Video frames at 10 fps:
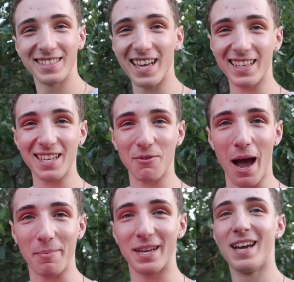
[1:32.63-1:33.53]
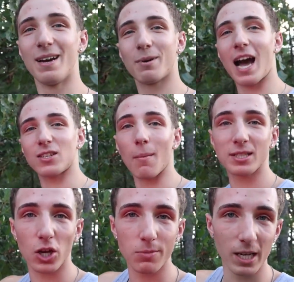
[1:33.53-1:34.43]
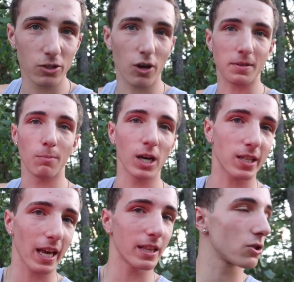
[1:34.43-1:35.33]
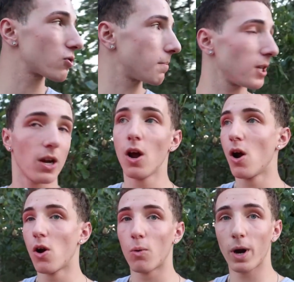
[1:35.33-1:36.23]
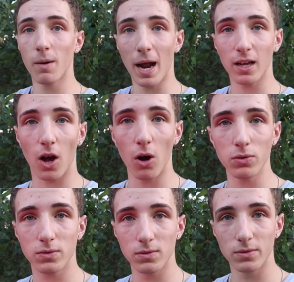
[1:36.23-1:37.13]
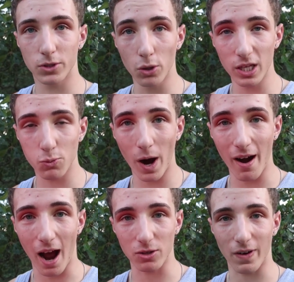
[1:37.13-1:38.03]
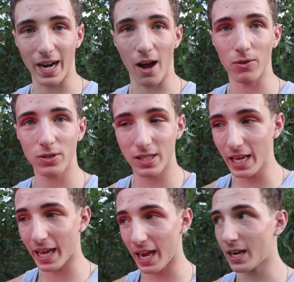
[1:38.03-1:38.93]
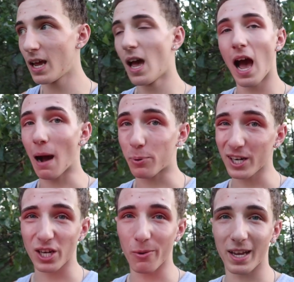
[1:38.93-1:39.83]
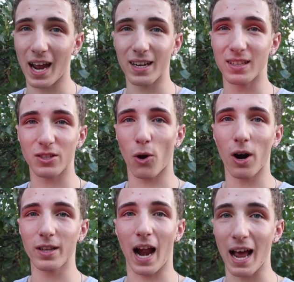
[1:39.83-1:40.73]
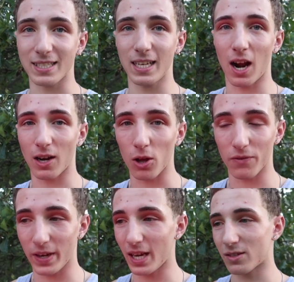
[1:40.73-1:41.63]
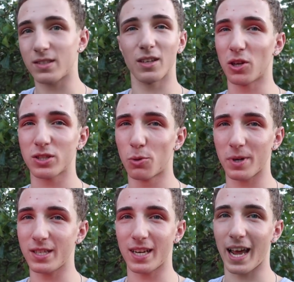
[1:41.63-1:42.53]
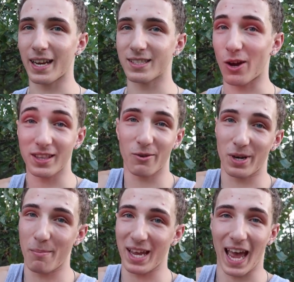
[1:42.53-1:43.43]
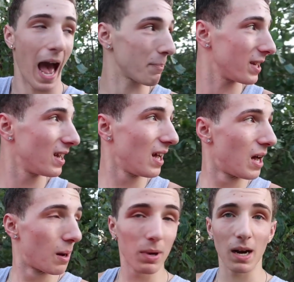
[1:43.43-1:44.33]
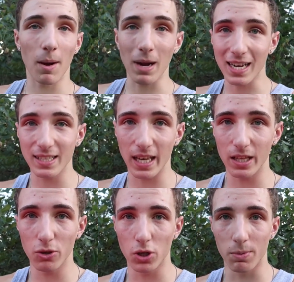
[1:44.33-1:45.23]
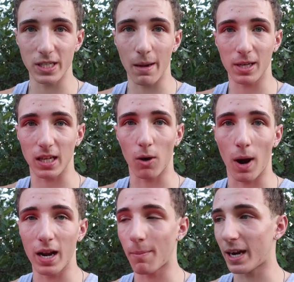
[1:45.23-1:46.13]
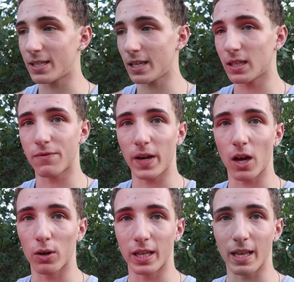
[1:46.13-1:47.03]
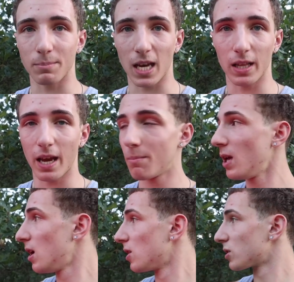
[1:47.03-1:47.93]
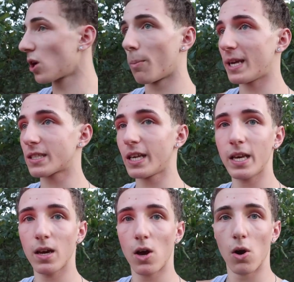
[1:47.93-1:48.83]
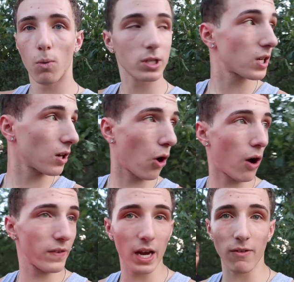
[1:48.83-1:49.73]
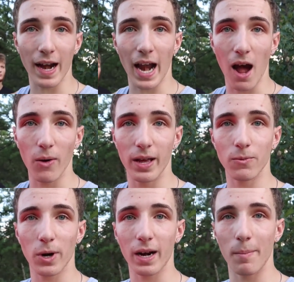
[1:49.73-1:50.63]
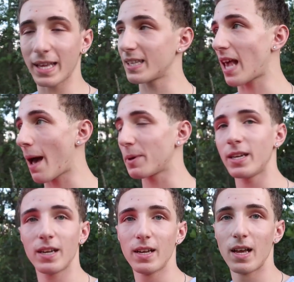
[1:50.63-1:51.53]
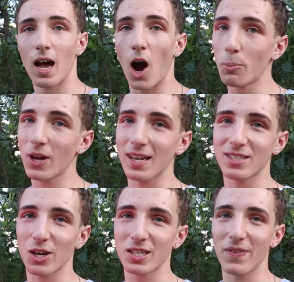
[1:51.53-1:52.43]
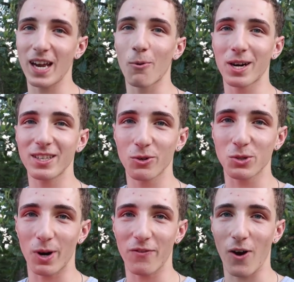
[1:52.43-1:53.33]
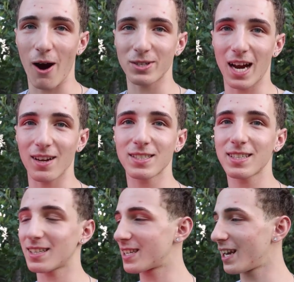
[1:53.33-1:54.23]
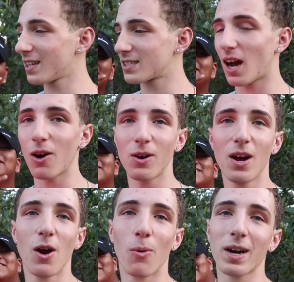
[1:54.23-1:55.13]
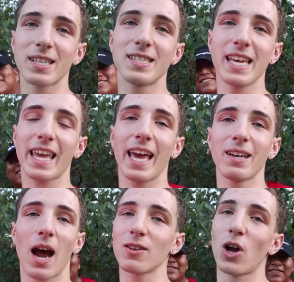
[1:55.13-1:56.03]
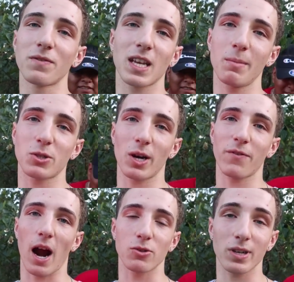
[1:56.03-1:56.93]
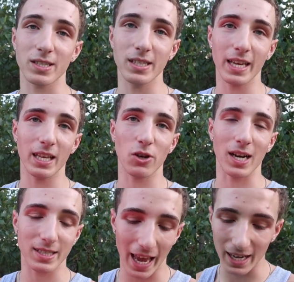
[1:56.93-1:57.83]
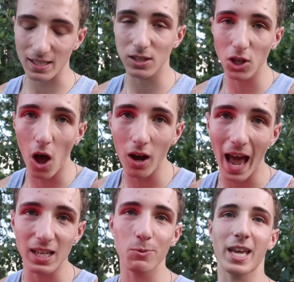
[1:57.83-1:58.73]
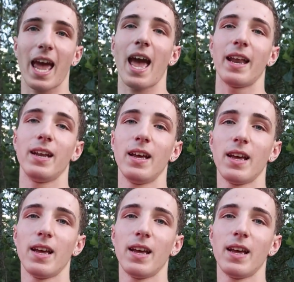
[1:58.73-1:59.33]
that, that's what happened but guys all my social media description merch link in the description we're about to go to this warehouse right now sneak in i'm pretty sure we get in the door that i seen on all the videos it looks super easy to get in so i think we're gonna make it happen but um, i'm not gonna say the youtuber's name because i don't want anybody seeing this video and then them telling him so basically we're just gonna go over there right now and we're gonna make this happen hope you guys enjoyed this video. We're gonna do a 24 hour challenge. Let's get it, let's go. We're gonna sneak in. I don't know if it's gonna be 24 hours. We're gonna sneak in, try to stay in as long as we can.